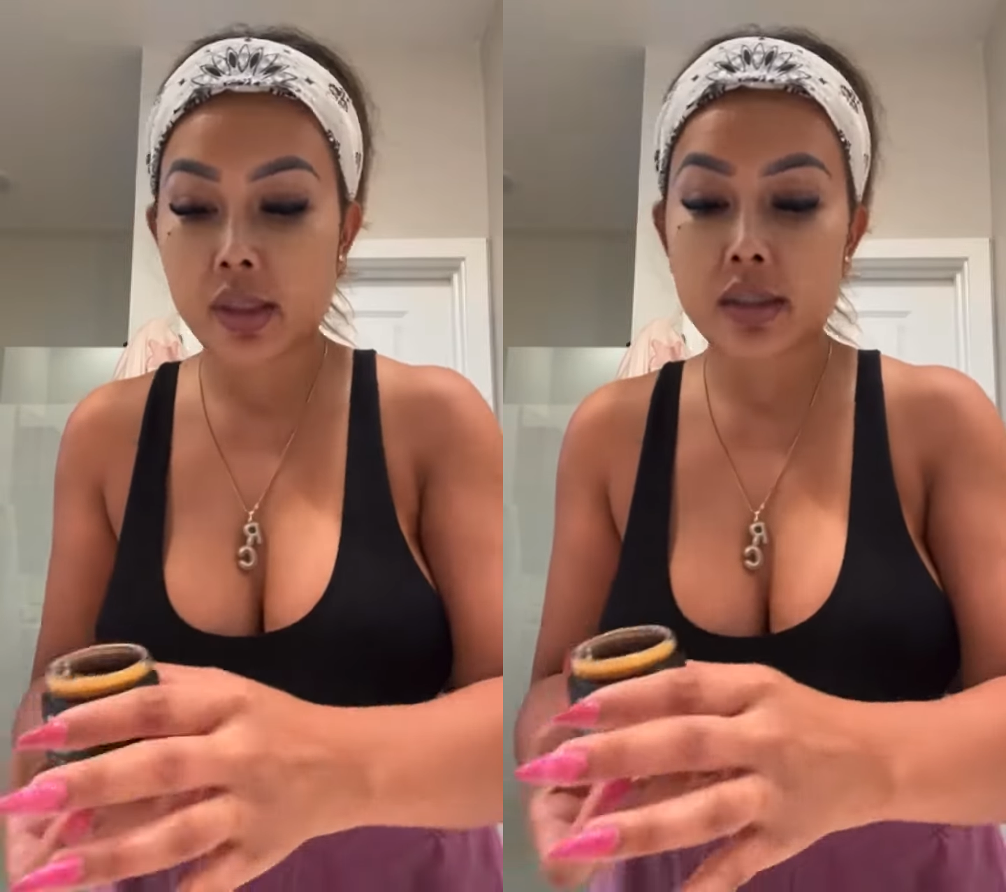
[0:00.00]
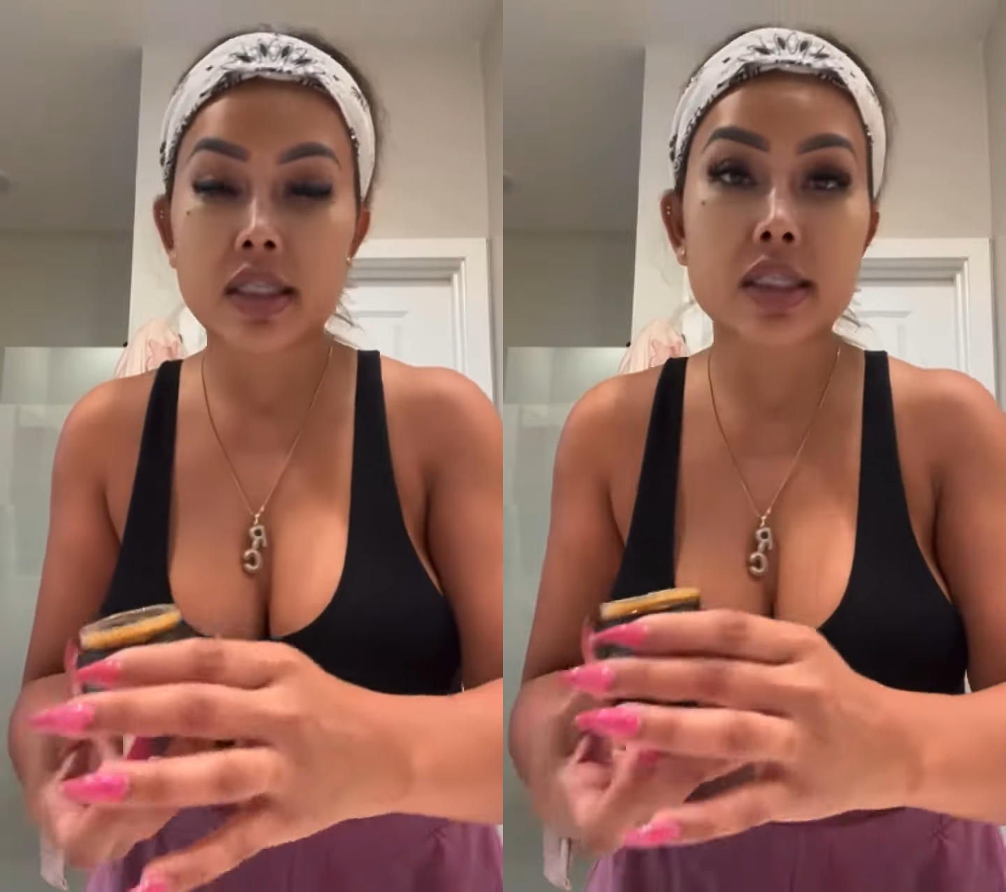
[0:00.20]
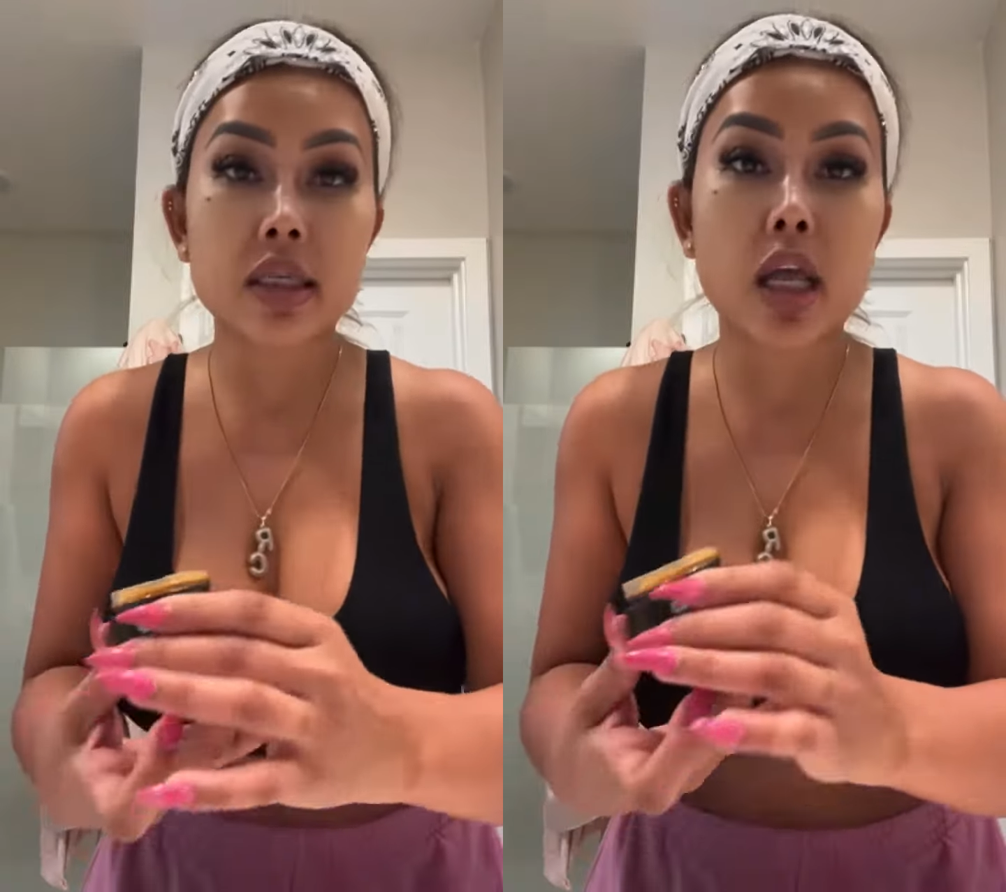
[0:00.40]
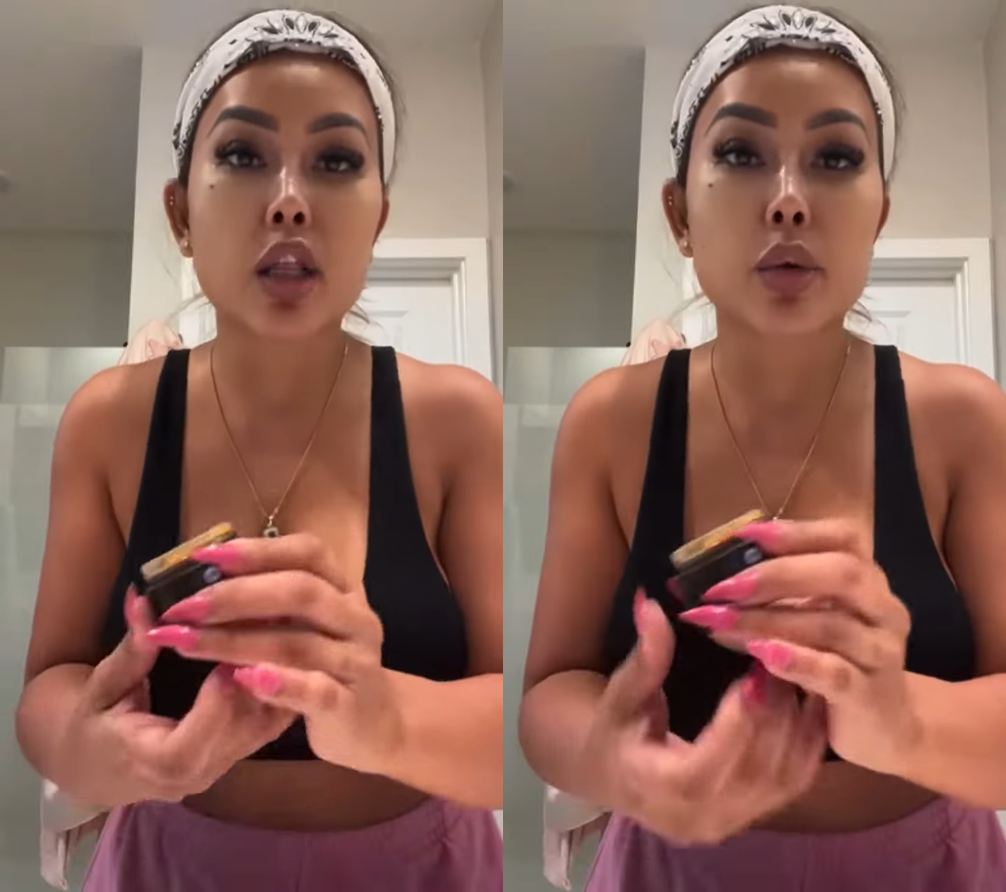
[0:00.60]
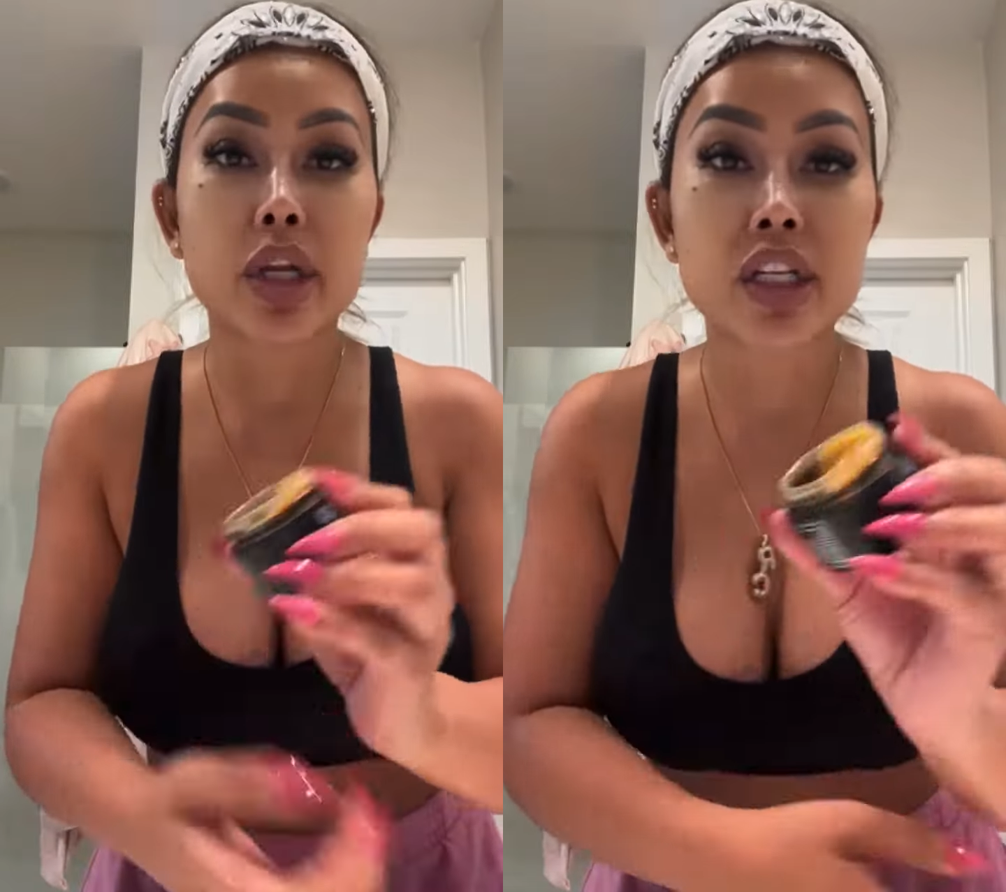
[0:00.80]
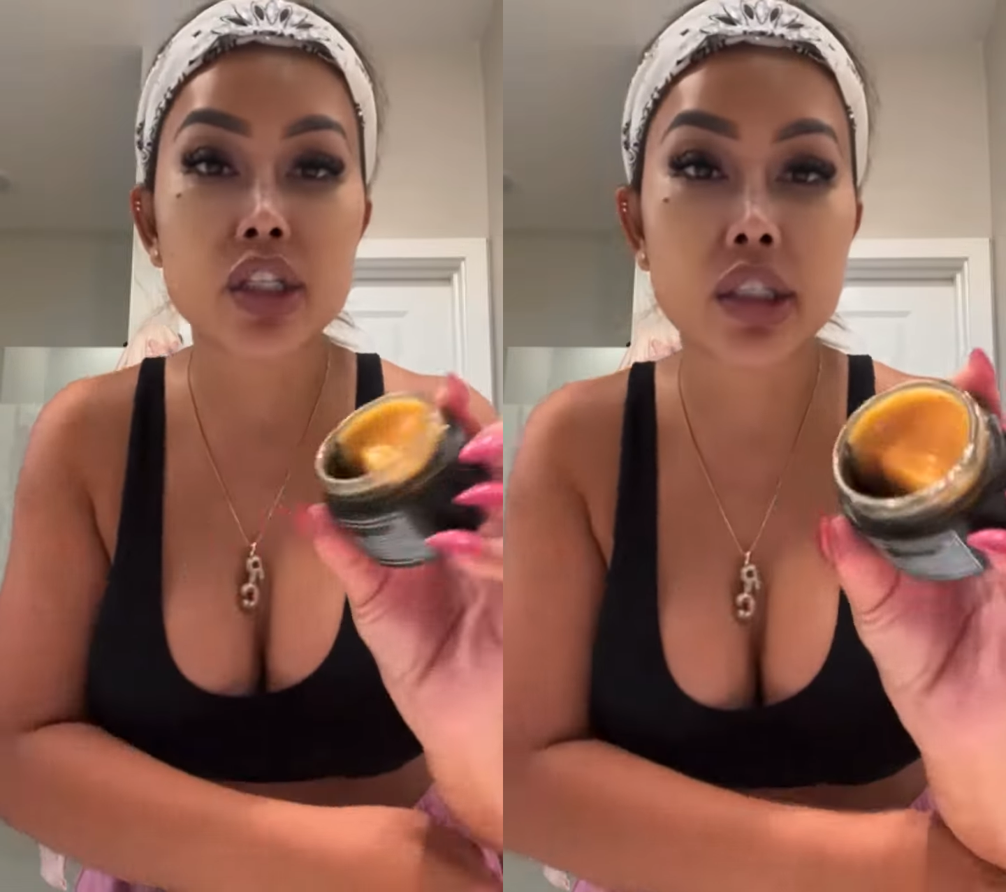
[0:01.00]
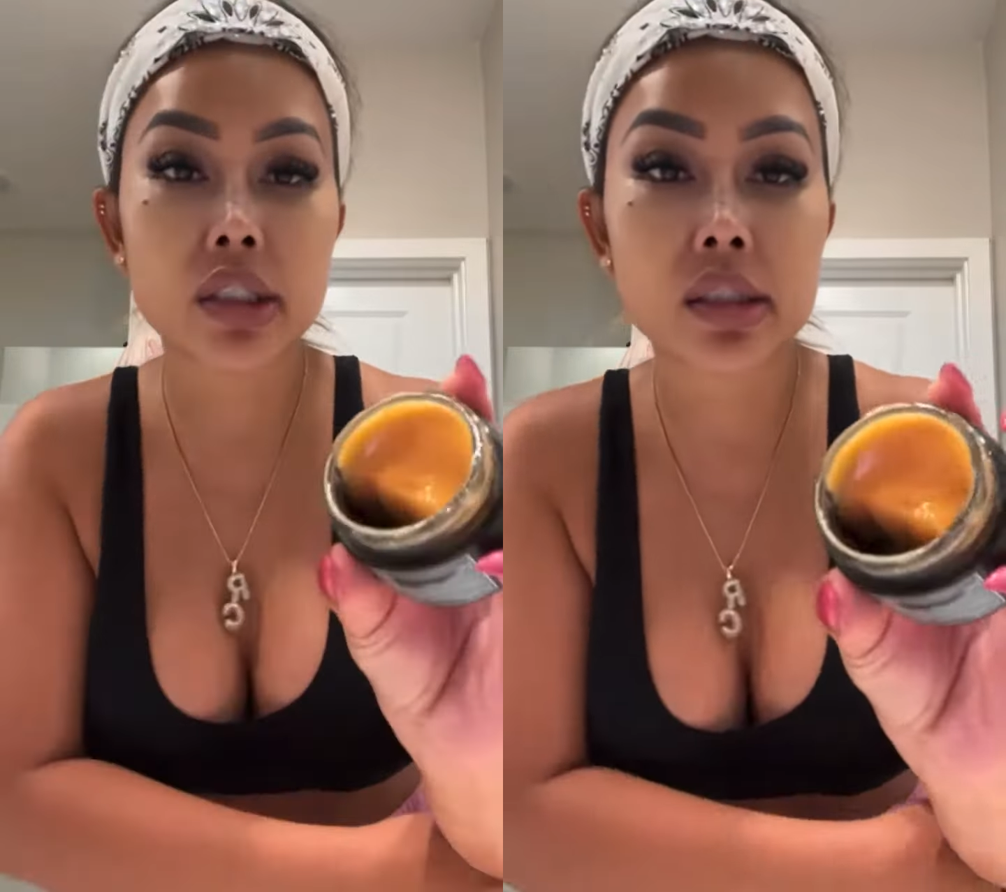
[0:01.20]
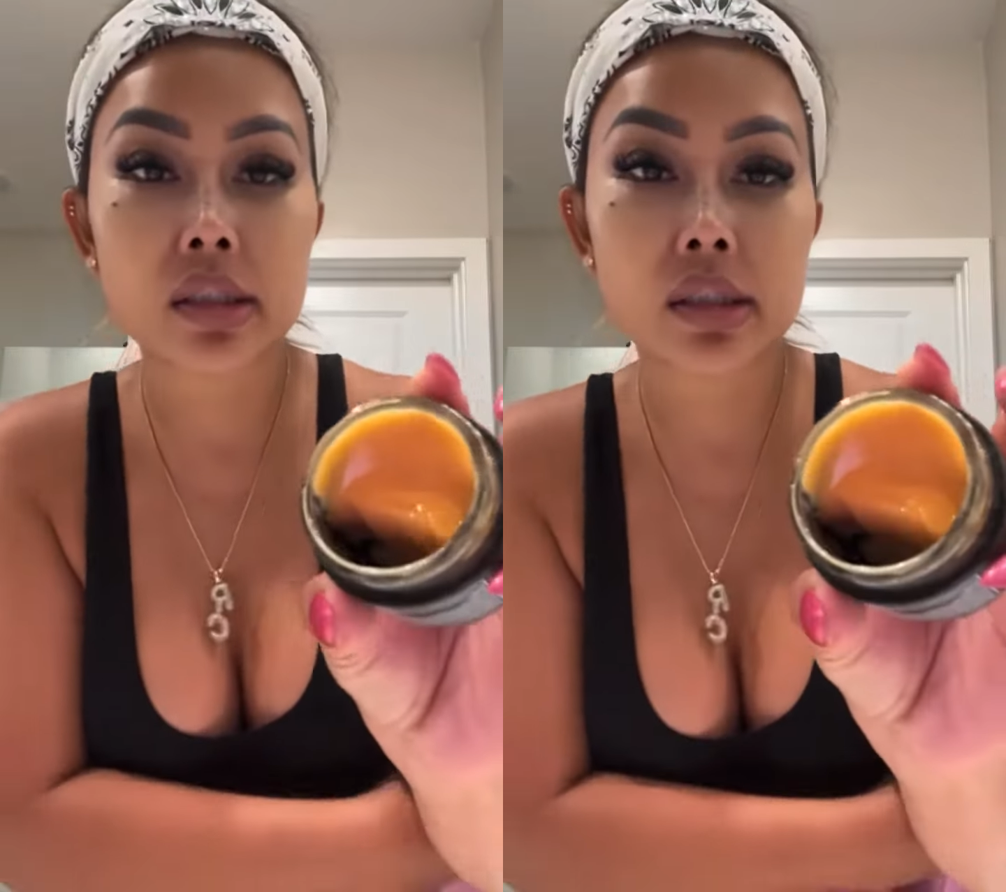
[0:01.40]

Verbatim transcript: discoloration